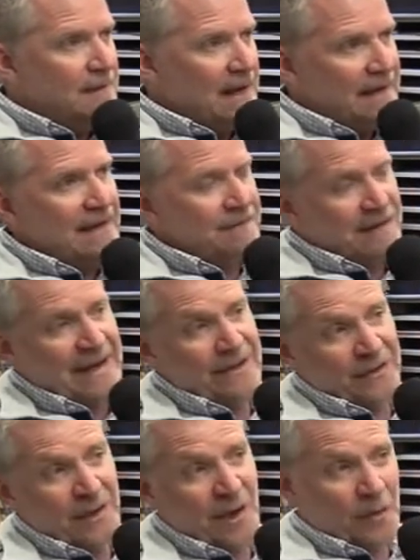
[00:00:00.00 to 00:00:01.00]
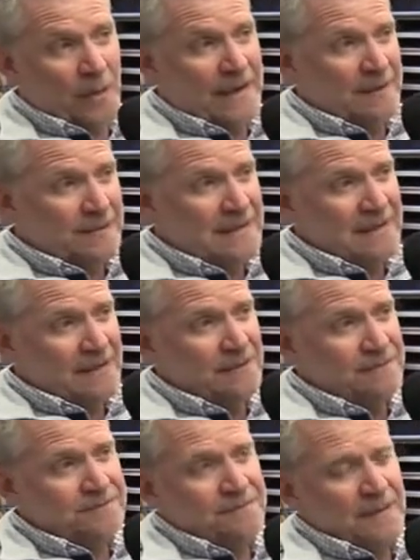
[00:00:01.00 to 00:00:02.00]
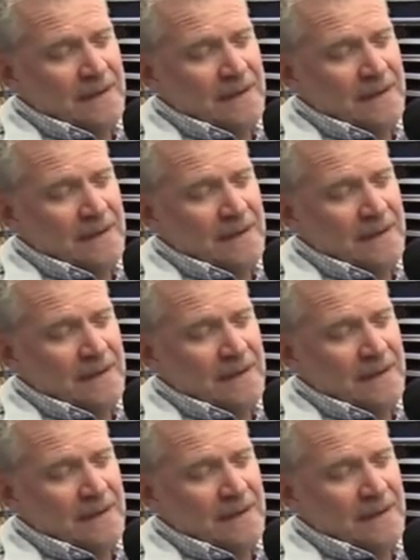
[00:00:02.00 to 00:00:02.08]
I got to find another way to beat him.